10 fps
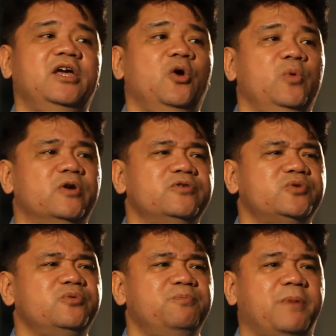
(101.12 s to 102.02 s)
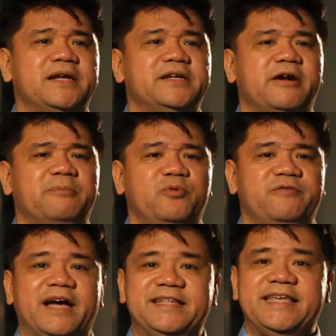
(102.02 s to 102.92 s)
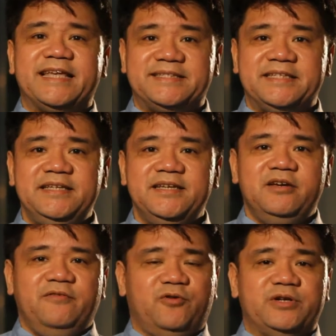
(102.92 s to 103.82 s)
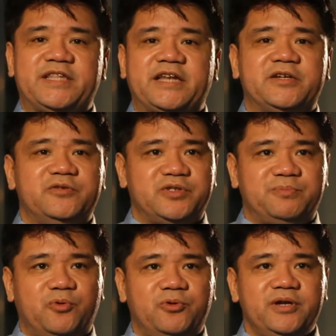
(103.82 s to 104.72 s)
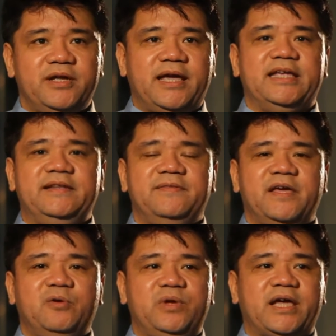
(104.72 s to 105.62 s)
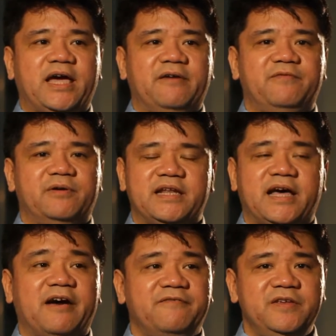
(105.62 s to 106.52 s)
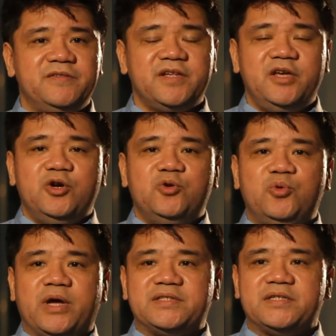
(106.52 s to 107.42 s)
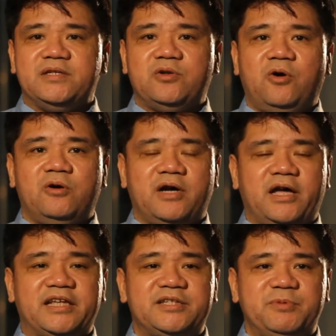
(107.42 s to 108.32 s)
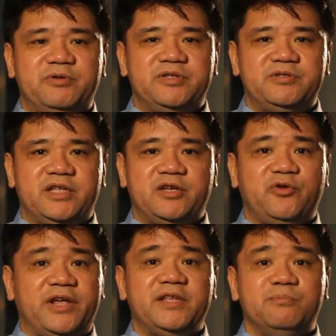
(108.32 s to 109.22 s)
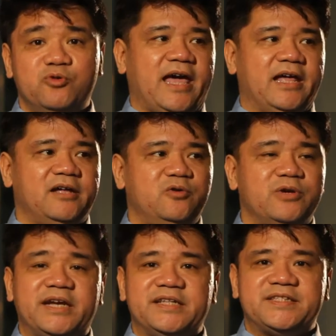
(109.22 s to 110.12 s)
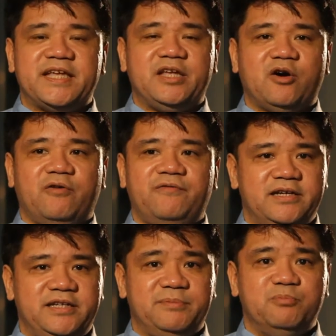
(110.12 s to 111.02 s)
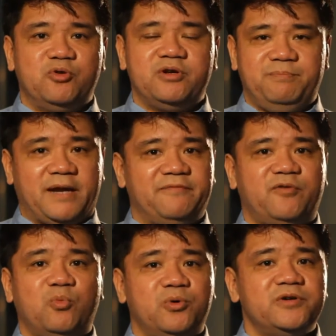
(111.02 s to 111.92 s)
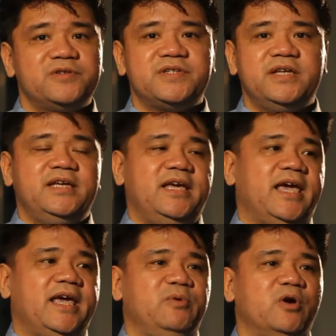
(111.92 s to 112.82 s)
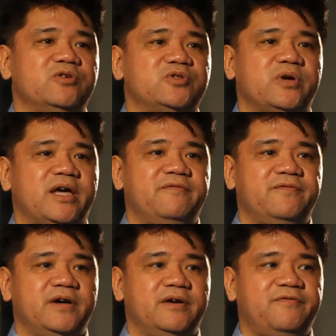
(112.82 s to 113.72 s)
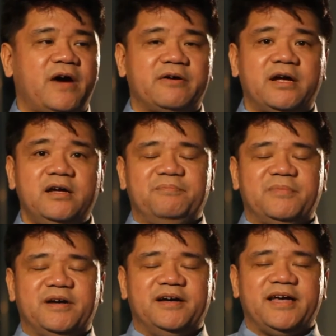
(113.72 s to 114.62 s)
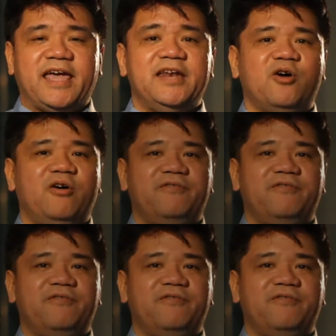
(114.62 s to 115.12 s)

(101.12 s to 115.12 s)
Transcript: We also partner up with ITSD for the technical support. In there we have Hafiz, who has a long experience in creating MOOC, a good understanding of the MOOC platform works. And we also have Farah, head of